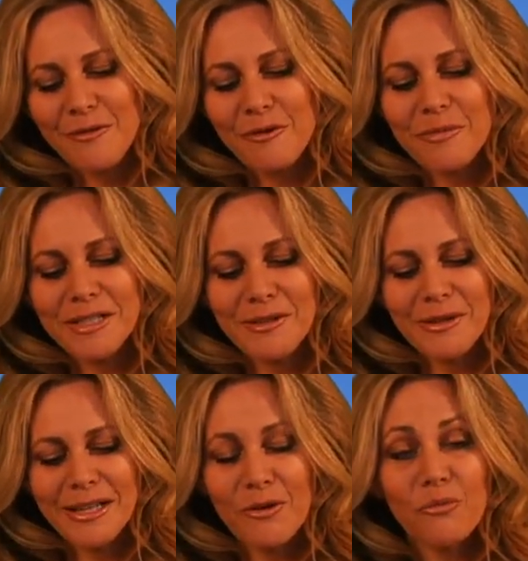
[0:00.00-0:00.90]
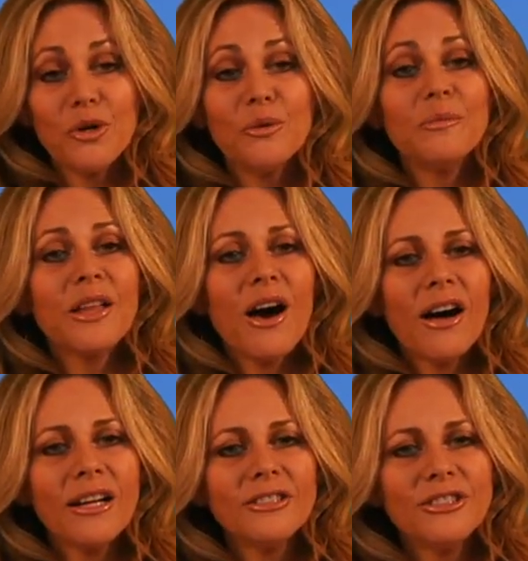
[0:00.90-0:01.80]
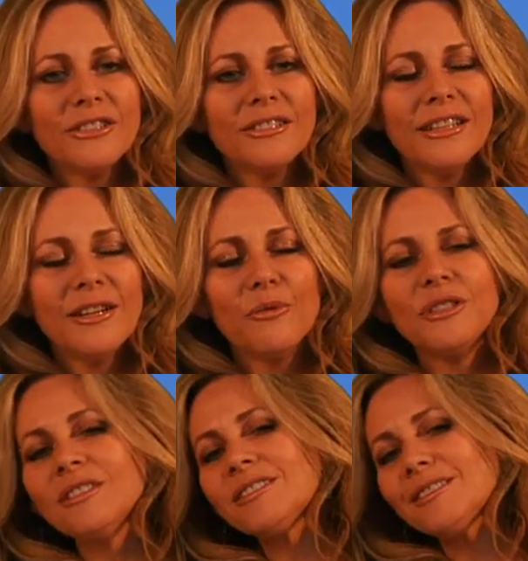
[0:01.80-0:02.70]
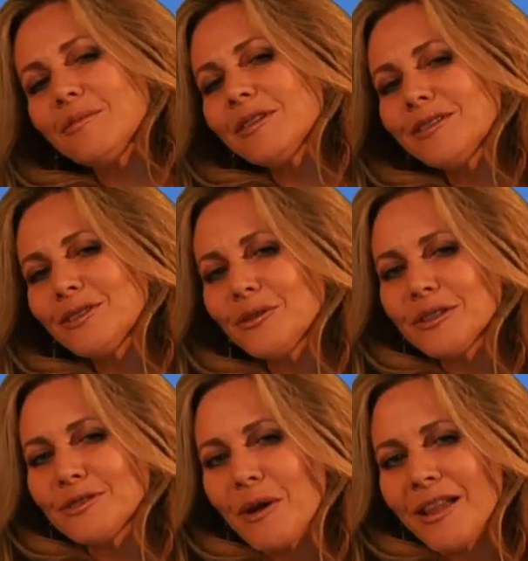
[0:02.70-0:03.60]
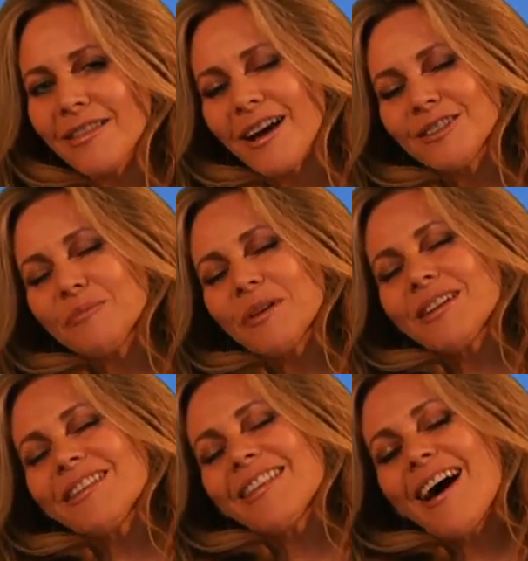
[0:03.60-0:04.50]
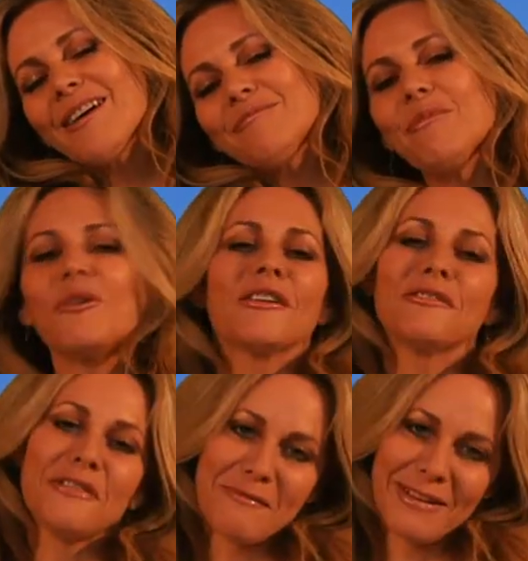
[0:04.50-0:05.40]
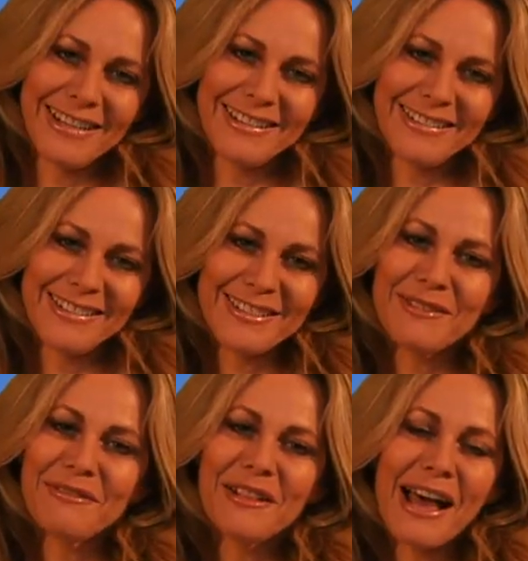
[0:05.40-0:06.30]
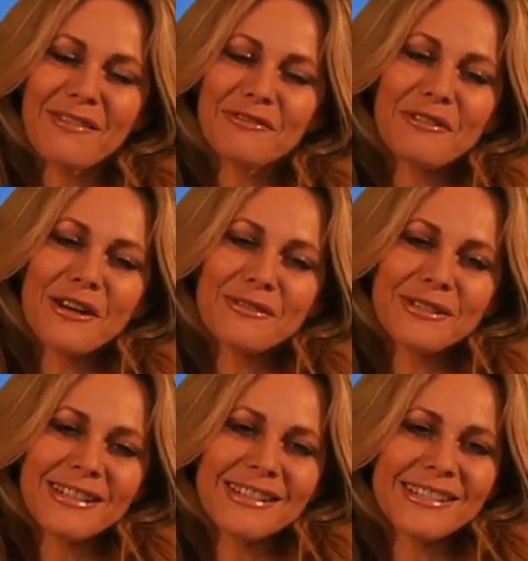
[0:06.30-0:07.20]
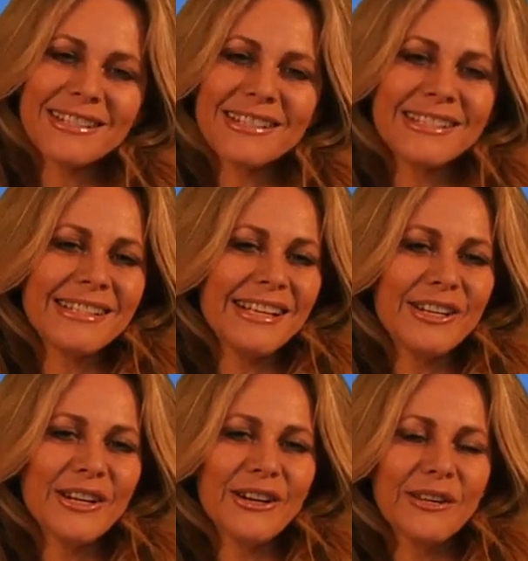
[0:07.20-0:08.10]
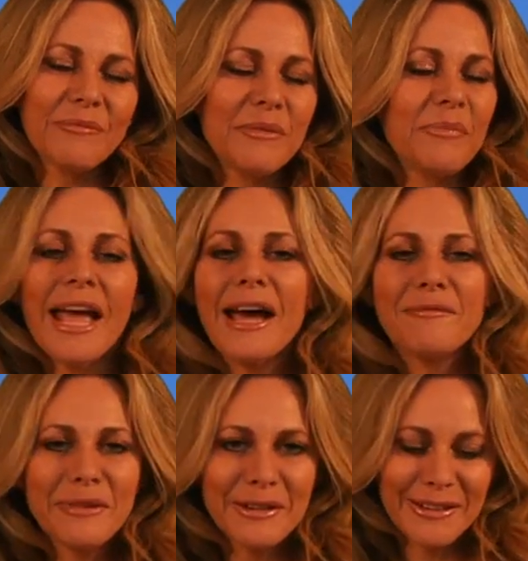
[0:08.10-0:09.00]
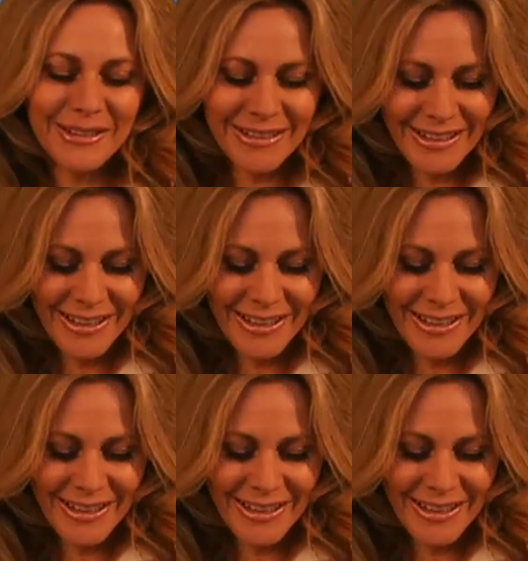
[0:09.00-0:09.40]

We'll be doing a womb lodge, which is similar to a sweat lodge, but a lot more feminine. So we'll have roses and cedar and be pampered.